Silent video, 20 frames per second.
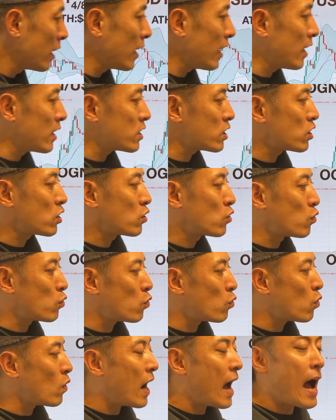is
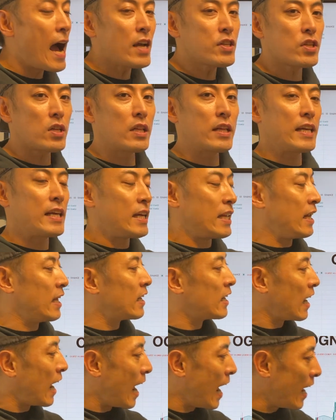gradually
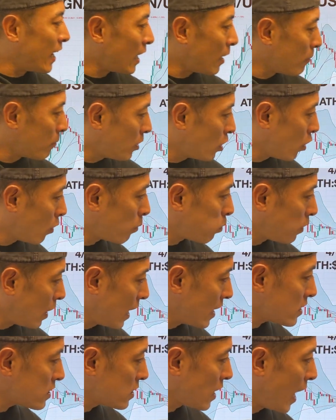hitting higher middle
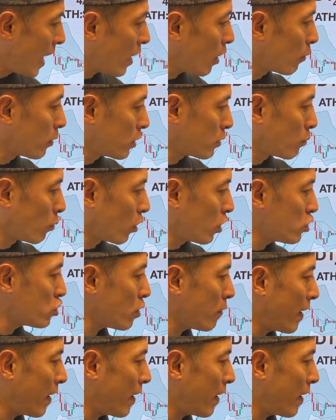price line of the Bollinger